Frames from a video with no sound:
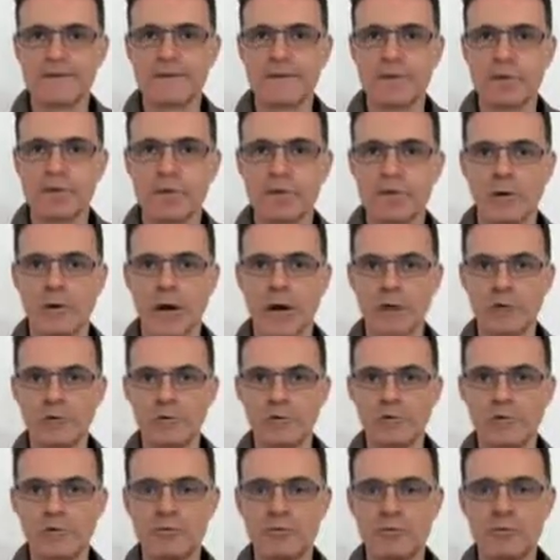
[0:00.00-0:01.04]
or how
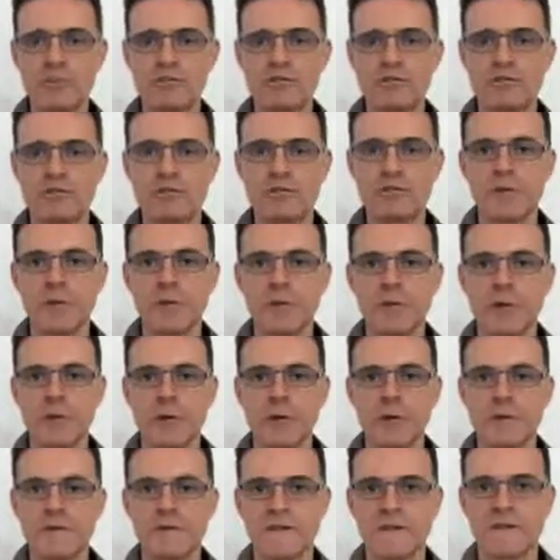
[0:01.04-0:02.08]
to reach to the
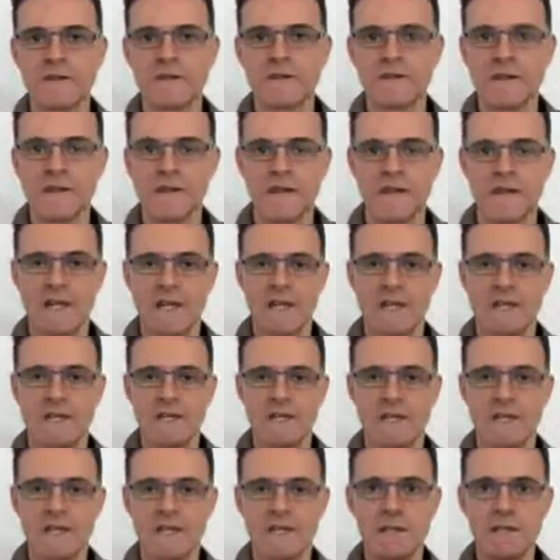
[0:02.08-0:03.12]
point that
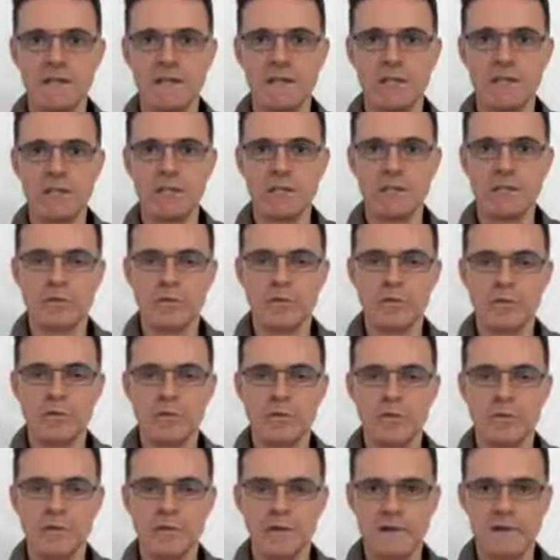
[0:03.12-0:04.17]
you
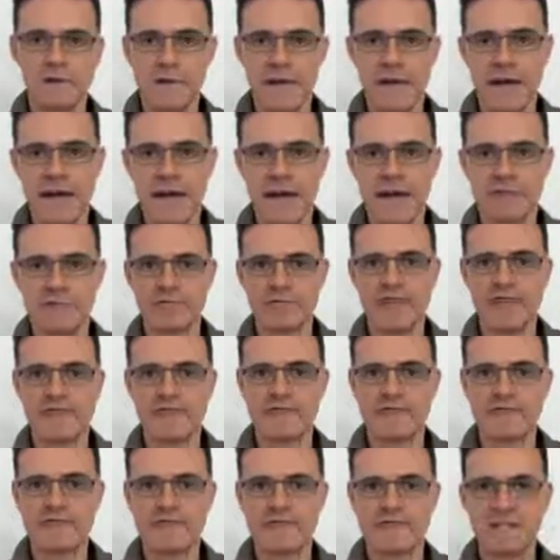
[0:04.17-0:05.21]
have
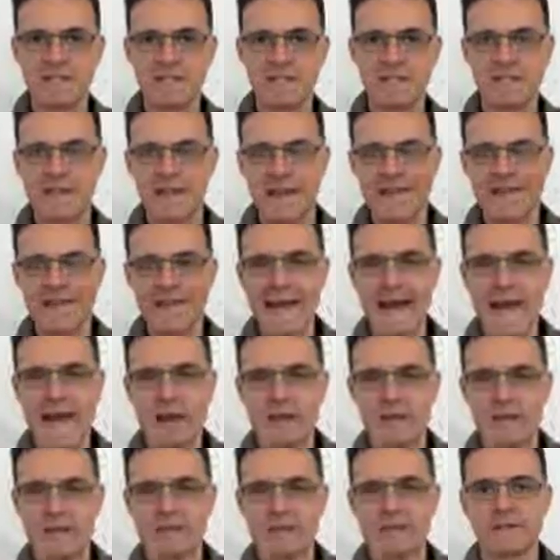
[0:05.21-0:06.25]
that skill, that
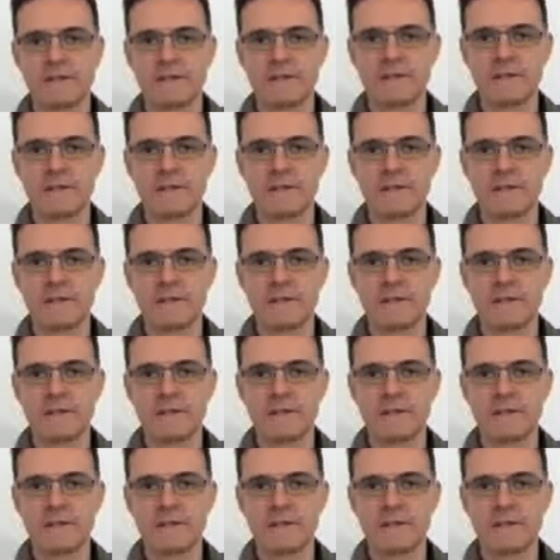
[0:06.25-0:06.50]
habit.